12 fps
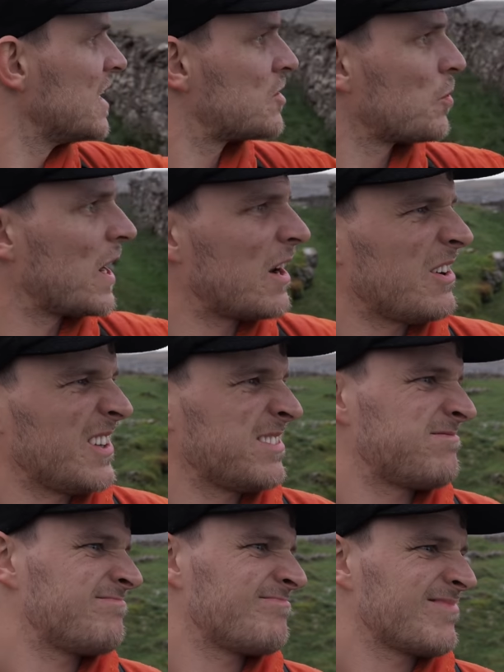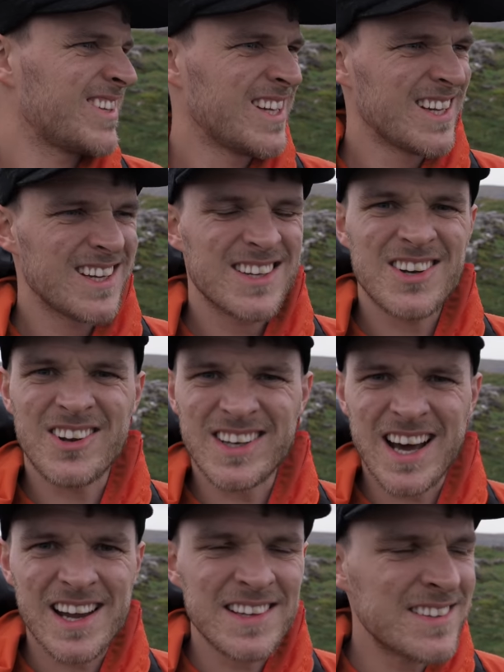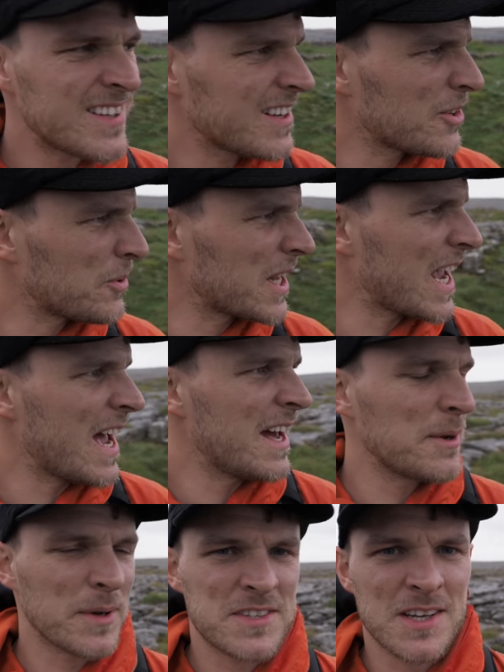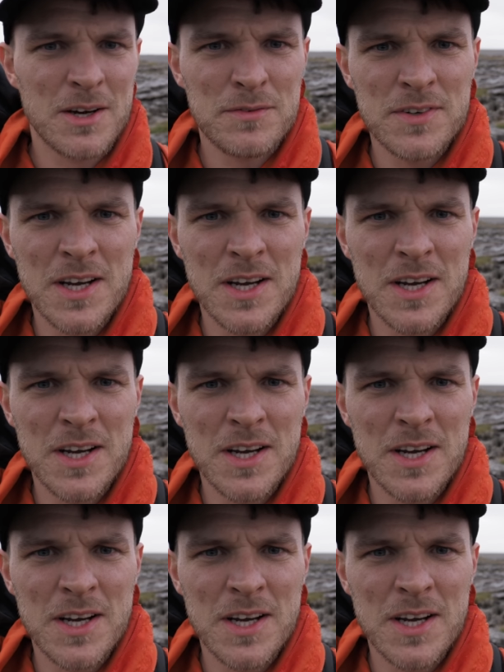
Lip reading: this way. Oh, not light, I don't want to get ahead of myself.